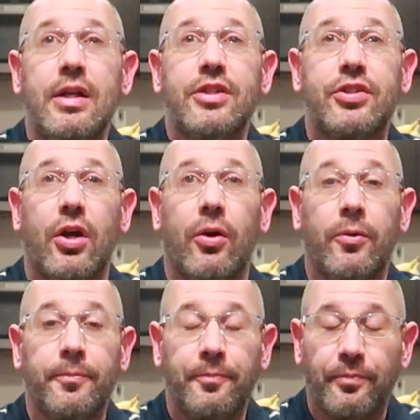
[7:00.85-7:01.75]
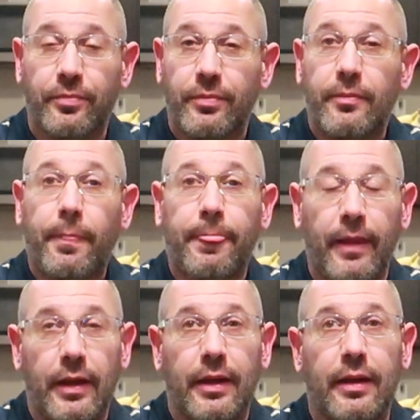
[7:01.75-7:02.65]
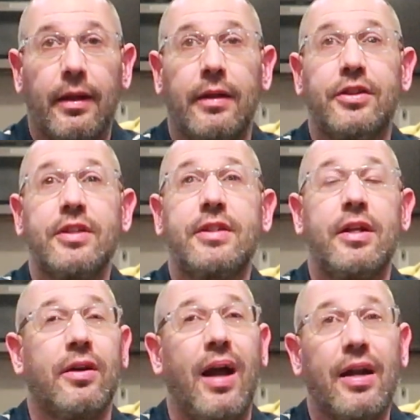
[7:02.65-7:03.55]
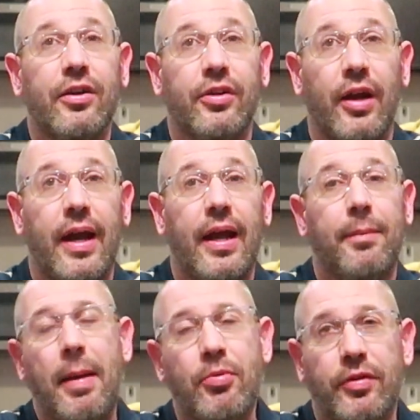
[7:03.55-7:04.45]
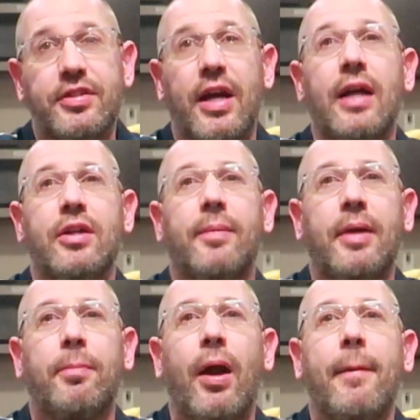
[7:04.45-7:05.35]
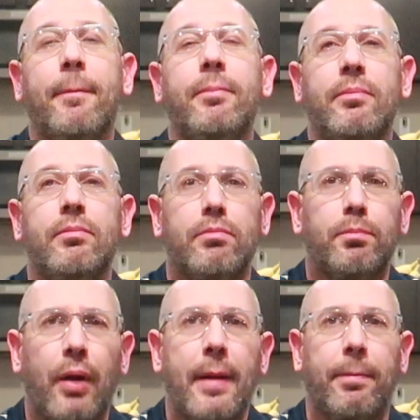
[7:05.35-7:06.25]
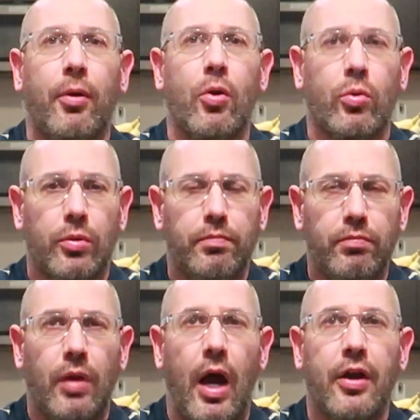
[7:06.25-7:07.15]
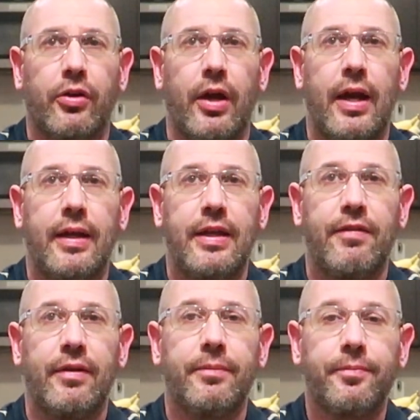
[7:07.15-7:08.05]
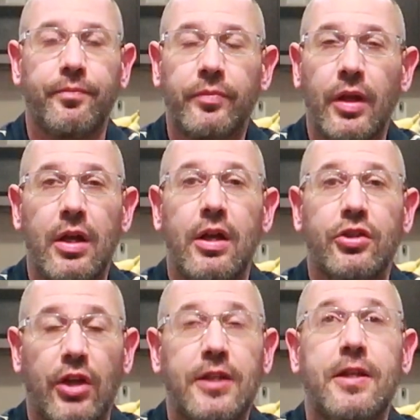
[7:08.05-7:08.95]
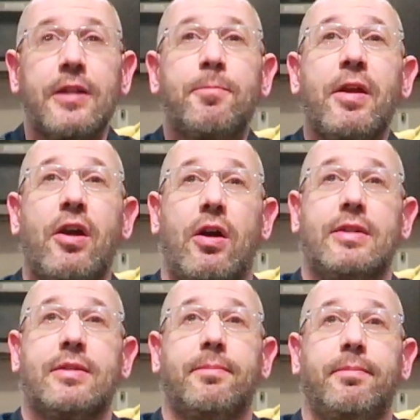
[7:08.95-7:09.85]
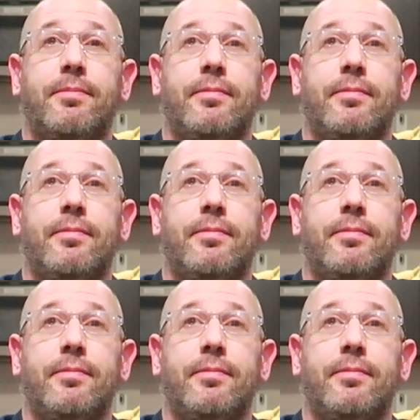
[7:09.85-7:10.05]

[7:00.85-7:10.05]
So just under 100 grand, maybe with the side jobs I probably broke 100 grand even. So that's pretty awesome.